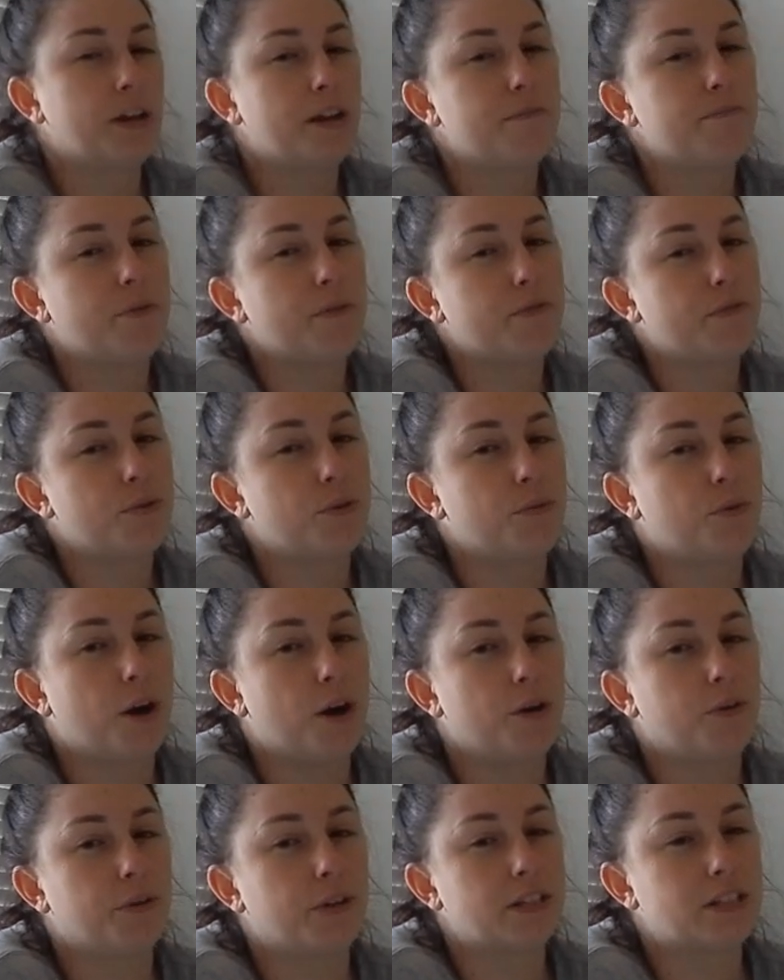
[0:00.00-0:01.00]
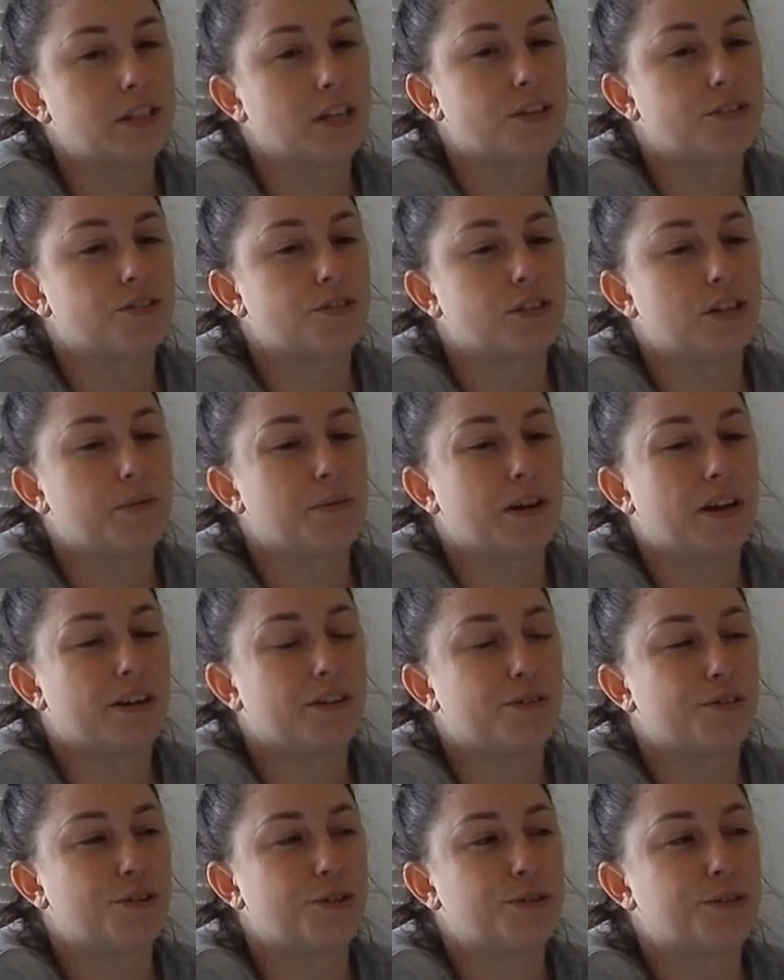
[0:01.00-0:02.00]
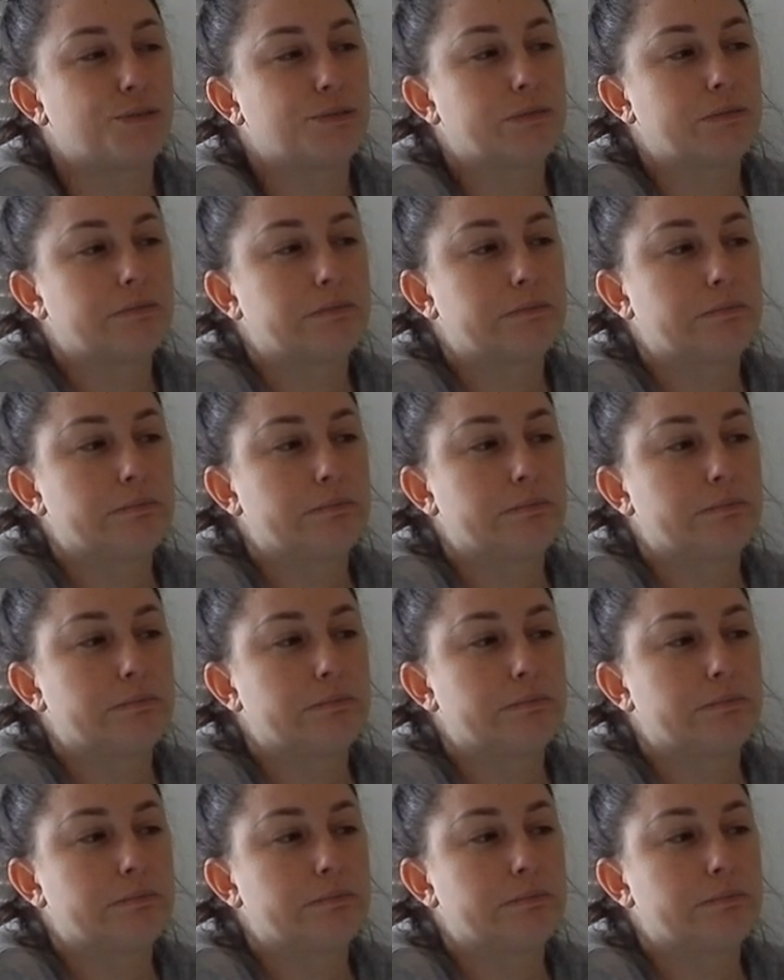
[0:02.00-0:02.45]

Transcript: had Buffalo Wild Wings yesterday, but I don't know.